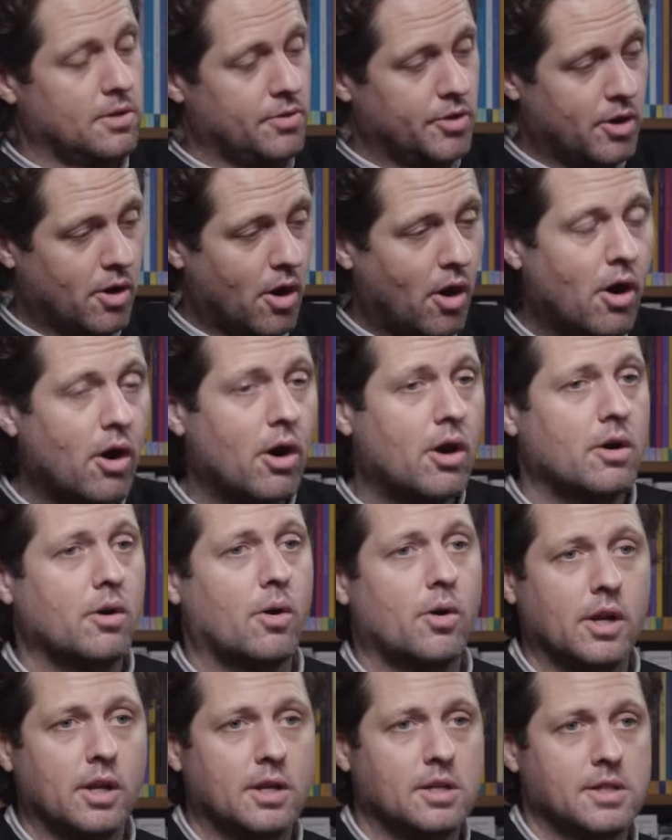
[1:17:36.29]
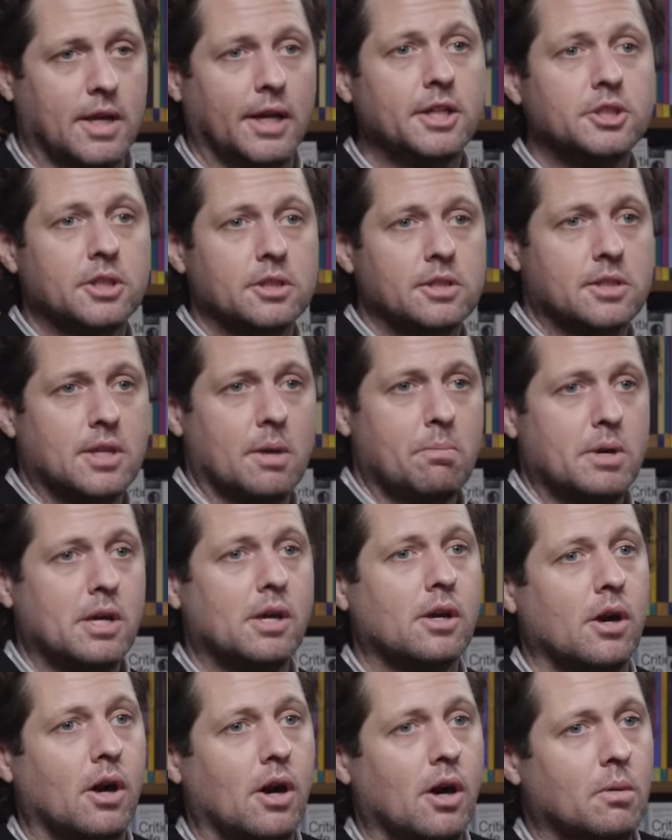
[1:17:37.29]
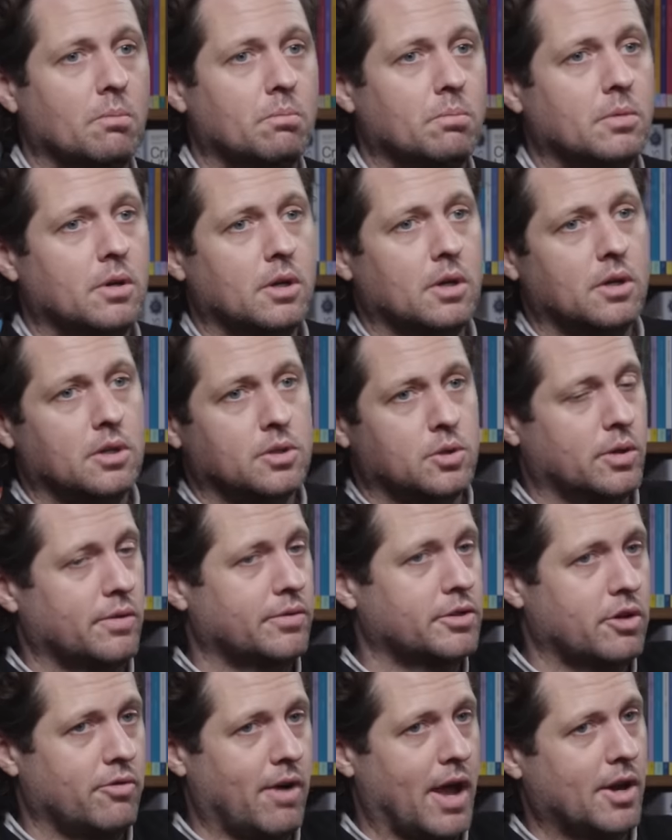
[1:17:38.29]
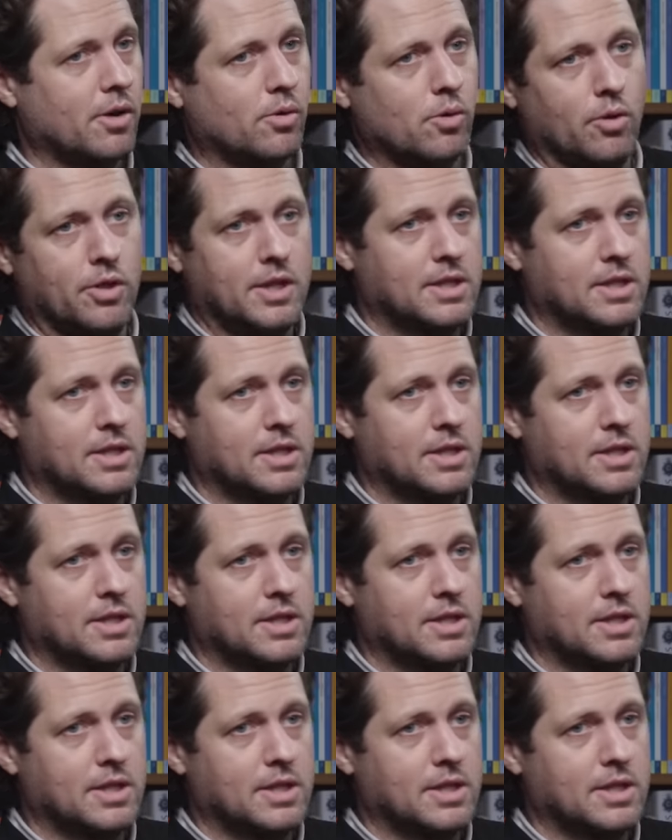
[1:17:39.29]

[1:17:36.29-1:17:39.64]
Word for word: There are organizations that become sort of tyrannical.